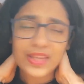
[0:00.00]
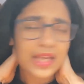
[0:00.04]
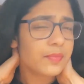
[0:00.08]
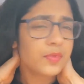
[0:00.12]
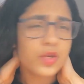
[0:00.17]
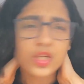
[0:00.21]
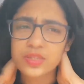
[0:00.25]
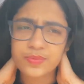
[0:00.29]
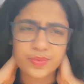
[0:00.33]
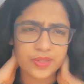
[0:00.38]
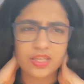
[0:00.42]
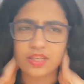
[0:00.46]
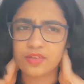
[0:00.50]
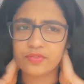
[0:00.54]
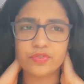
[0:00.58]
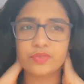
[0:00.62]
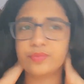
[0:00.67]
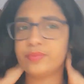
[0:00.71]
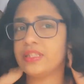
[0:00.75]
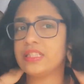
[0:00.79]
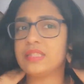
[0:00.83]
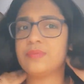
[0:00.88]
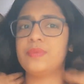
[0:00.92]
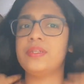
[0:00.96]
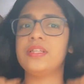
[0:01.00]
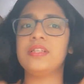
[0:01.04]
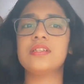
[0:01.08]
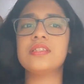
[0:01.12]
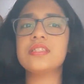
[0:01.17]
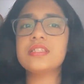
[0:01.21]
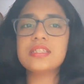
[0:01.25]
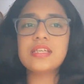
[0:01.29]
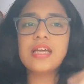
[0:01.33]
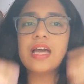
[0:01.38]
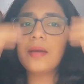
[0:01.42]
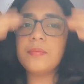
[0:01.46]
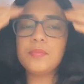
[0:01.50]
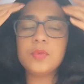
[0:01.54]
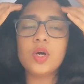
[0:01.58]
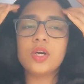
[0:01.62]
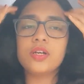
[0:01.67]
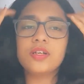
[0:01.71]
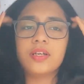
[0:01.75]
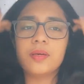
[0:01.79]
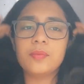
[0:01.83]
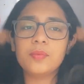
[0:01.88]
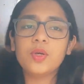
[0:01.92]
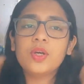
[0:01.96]
I'm not speaking from experience. I'm
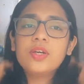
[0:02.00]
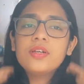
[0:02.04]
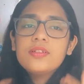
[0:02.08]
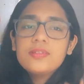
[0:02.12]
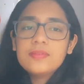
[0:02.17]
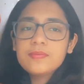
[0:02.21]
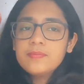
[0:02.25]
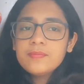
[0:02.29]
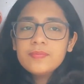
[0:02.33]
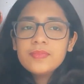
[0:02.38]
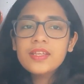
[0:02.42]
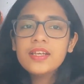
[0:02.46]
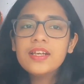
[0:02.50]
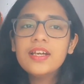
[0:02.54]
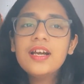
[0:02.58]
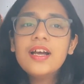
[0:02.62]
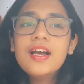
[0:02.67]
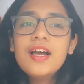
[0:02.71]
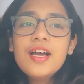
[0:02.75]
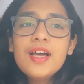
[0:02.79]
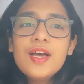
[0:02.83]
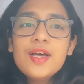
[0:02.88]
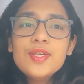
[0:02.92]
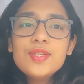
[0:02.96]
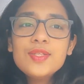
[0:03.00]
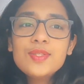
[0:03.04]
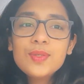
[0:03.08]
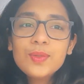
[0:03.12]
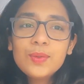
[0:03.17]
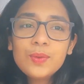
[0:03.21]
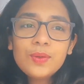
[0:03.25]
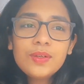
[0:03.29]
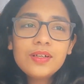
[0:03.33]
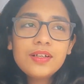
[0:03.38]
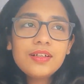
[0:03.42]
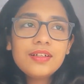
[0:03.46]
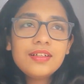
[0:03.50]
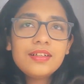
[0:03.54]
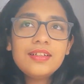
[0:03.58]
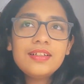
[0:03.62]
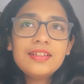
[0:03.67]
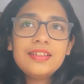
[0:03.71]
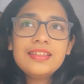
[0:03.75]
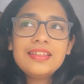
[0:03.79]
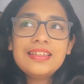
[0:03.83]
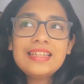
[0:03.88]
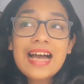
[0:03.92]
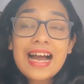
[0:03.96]
not. So
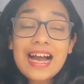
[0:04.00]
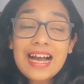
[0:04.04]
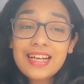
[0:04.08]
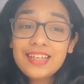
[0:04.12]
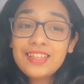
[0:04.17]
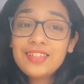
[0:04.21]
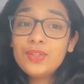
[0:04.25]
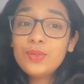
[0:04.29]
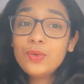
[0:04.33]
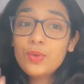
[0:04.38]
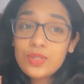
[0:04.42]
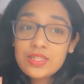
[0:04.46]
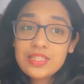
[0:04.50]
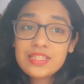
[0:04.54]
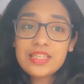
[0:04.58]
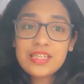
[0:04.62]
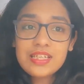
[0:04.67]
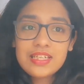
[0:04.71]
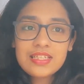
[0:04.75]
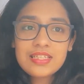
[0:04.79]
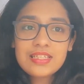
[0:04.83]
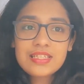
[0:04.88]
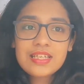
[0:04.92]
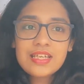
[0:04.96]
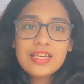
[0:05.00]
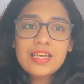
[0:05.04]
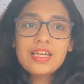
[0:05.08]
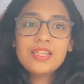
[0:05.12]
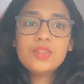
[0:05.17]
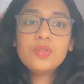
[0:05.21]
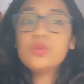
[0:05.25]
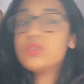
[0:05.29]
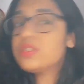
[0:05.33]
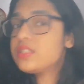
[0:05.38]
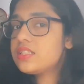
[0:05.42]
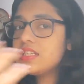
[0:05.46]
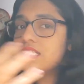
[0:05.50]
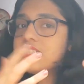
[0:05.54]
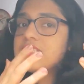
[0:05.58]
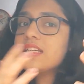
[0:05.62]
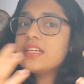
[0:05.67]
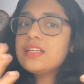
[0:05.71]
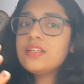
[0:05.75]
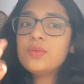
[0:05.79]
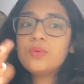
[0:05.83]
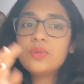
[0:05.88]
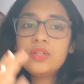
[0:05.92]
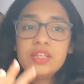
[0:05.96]
that those days
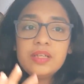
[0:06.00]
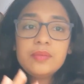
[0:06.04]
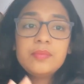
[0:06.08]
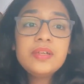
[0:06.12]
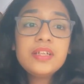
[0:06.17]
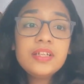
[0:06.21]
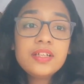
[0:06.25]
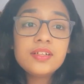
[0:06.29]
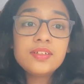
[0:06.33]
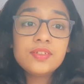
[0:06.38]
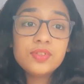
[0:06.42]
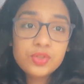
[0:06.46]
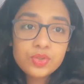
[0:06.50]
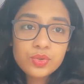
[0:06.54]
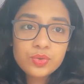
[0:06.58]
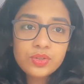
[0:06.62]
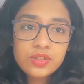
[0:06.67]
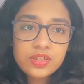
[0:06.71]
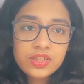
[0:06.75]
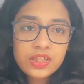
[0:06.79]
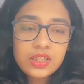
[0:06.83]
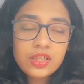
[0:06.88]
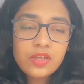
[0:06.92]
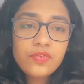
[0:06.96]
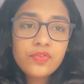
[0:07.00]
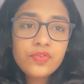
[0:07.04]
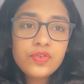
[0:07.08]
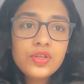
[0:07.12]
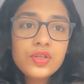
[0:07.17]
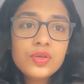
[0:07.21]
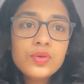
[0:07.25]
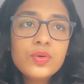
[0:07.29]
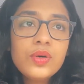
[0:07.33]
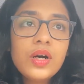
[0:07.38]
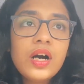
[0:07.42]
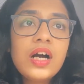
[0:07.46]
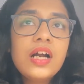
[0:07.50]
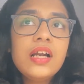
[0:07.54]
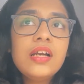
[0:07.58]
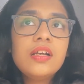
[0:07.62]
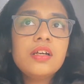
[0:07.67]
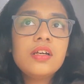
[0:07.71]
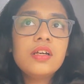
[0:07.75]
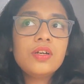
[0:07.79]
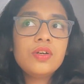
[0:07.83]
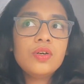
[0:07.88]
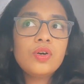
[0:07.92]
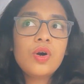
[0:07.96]
can totally be controlled if you are
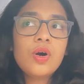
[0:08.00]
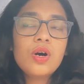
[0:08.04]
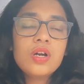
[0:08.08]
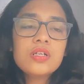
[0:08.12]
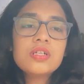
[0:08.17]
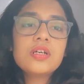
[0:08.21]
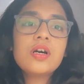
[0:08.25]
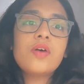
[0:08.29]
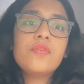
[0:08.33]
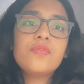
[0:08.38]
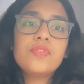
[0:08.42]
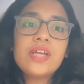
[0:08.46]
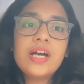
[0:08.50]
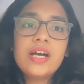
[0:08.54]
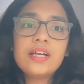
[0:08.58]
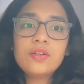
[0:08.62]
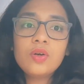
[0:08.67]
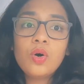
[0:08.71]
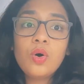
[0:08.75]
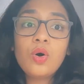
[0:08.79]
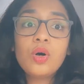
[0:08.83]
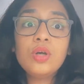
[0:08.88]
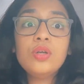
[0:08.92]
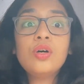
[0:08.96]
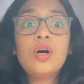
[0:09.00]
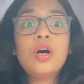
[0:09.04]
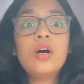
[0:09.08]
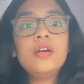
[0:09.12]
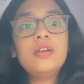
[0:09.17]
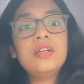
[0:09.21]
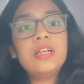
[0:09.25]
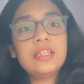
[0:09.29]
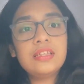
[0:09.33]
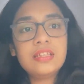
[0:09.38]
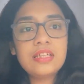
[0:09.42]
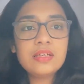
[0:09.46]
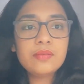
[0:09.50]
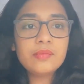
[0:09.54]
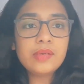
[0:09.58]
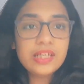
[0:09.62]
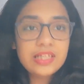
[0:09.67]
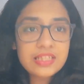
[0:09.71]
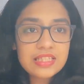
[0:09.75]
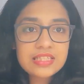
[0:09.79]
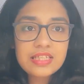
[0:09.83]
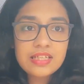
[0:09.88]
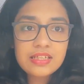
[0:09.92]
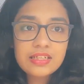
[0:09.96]
not of that all or nothing
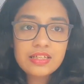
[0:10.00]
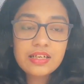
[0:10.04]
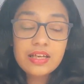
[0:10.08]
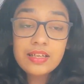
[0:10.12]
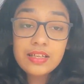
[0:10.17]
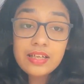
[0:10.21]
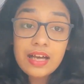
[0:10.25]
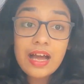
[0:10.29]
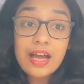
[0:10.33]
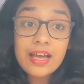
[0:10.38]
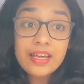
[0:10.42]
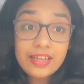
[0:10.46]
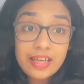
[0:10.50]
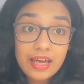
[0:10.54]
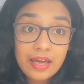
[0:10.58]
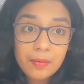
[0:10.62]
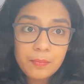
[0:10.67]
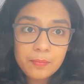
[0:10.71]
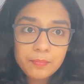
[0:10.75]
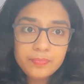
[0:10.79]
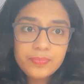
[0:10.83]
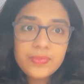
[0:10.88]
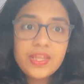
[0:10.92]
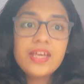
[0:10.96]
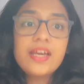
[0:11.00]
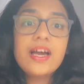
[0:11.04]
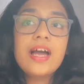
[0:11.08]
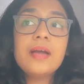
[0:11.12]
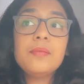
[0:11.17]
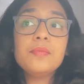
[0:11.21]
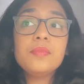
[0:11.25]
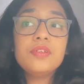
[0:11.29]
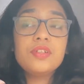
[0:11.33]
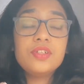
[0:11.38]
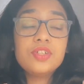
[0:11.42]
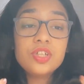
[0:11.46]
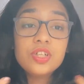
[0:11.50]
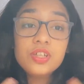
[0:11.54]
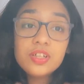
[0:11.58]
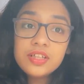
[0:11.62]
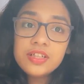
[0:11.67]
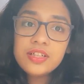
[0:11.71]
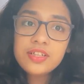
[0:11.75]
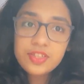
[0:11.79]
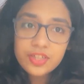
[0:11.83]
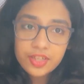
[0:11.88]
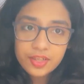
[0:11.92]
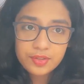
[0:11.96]
mindset like I am. Like, I'm
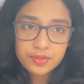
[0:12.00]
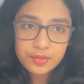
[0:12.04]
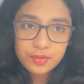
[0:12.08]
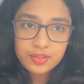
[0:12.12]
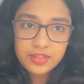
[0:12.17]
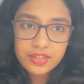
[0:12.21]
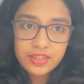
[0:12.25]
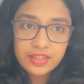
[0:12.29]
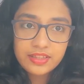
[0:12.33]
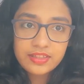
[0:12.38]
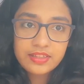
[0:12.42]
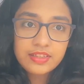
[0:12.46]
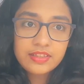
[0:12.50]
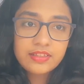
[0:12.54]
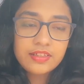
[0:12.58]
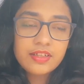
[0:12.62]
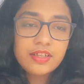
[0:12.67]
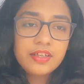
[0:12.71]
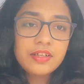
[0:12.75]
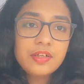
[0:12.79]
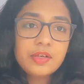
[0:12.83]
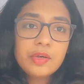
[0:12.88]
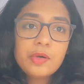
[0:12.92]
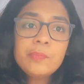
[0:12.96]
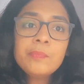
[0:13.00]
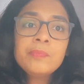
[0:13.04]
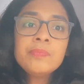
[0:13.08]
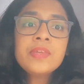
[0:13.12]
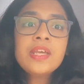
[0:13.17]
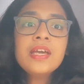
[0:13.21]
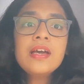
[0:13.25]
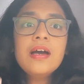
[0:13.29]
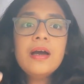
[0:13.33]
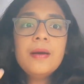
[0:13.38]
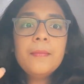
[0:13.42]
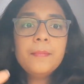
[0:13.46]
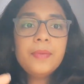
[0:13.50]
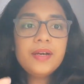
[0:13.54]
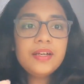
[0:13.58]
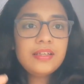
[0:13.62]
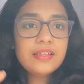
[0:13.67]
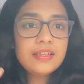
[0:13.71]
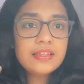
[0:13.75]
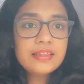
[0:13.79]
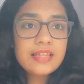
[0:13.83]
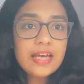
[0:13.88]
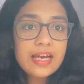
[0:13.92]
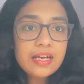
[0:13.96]
really trying to correct it right now.
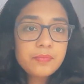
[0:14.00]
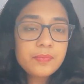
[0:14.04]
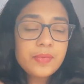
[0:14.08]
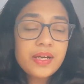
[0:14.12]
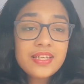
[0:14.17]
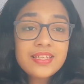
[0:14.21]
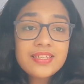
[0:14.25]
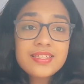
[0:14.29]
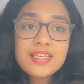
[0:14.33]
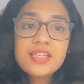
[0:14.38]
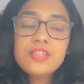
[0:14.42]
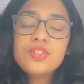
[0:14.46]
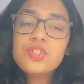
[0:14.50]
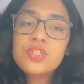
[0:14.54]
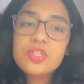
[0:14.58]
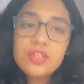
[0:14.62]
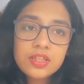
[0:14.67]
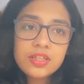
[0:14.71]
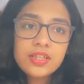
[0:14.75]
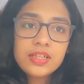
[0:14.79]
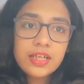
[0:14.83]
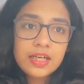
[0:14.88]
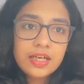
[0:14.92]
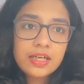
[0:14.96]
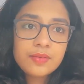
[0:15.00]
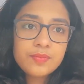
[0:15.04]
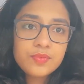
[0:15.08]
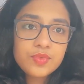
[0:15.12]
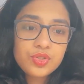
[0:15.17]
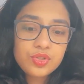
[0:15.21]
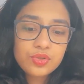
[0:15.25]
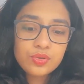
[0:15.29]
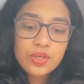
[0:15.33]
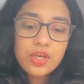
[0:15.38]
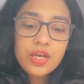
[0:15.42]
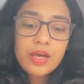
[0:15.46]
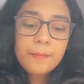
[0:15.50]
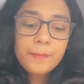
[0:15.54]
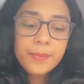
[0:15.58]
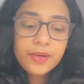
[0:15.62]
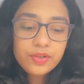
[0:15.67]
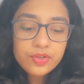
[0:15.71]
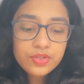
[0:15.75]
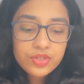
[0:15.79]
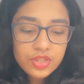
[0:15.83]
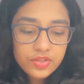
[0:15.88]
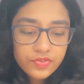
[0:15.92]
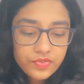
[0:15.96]
But that mindset really harms you.
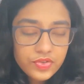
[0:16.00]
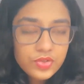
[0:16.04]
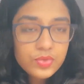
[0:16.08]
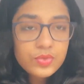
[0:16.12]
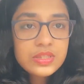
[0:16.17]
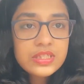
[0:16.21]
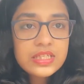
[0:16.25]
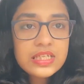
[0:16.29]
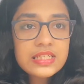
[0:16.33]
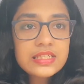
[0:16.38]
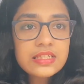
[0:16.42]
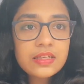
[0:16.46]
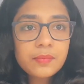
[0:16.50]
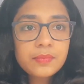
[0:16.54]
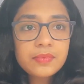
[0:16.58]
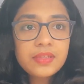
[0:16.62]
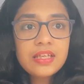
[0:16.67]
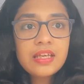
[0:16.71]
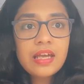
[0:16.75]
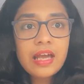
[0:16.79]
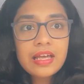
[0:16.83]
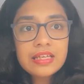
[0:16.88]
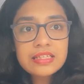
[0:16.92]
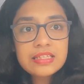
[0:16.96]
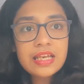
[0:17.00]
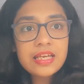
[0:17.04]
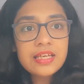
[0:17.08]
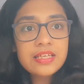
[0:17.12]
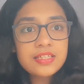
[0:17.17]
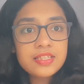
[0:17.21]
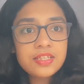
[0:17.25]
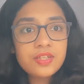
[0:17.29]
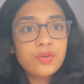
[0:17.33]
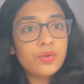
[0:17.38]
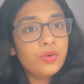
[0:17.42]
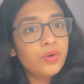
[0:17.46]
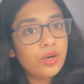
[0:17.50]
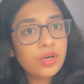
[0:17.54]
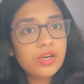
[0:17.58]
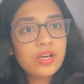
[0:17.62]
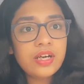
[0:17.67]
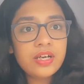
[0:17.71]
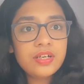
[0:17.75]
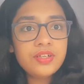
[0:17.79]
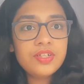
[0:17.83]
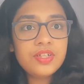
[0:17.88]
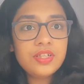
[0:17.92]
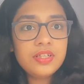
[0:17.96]
Because if you see something as like 0 or
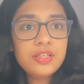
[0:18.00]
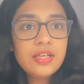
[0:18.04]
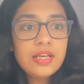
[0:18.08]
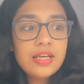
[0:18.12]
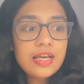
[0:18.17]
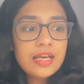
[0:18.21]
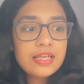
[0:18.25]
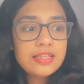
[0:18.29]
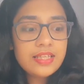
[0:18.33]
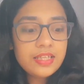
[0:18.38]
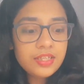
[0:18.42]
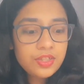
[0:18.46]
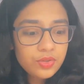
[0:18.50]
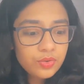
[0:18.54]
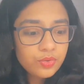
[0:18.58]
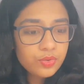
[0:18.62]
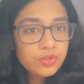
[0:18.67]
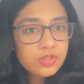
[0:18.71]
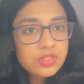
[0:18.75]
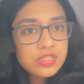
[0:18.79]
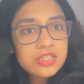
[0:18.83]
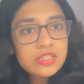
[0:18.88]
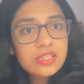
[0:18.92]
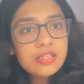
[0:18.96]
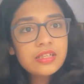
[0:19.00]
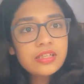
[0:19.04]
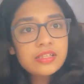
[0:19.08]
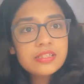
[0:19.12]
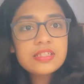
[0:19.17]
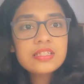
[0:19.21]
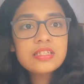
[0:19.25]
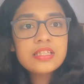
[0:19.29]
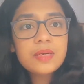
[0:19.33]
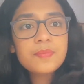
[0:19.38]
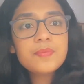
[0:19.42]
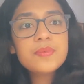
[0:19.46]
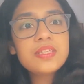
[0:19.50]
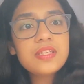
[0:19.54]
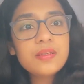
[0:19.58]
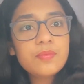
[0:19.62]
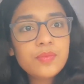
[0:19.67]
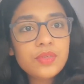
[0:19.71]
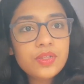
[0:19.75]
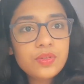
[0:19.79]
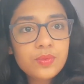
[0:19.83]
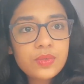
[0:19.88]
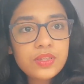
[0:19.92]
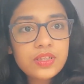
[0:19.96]
100, then you don't see the little steps in
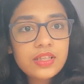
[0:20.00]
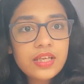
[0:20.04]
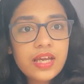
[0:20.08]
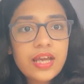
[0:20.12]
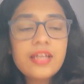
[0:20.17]
between.